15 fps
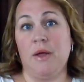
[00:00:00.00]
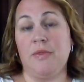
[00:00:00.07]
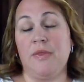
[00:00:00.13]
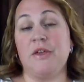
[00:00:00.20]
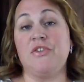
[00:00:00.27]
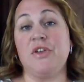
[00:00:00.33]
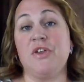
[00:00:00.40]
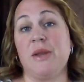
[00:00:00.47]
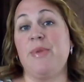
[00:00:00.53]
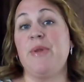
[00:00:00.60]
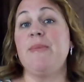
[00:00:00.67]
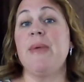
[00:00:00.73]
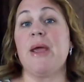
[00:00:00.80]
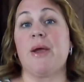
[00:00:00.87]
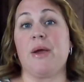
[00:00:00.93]
that she had
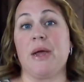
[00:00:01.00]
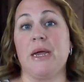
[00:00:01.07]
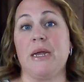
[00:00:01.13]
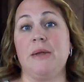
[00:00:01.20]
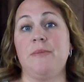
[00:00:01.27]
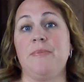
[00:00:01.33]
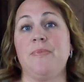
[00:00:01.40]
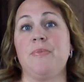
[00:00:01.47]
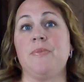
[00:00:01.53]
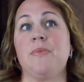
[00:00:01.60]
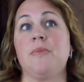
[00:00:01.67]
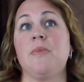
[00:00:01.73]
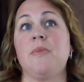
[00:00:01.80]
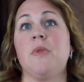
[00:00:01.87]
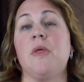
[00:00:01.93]
been married,
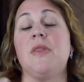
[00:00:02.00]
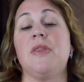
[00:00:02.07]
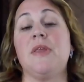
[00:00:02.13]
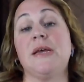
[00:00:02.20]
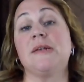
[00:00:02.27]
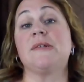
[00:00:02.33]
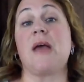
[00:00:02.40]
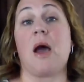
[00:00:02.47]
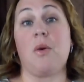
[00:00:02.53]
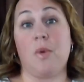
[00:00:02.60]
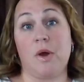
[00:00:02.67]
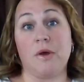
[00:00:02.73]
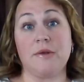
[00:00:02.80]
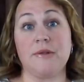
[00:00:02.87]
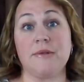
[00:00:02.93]
things got
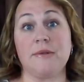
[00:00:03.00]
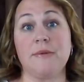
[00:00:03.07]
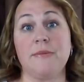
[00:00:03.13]
worse.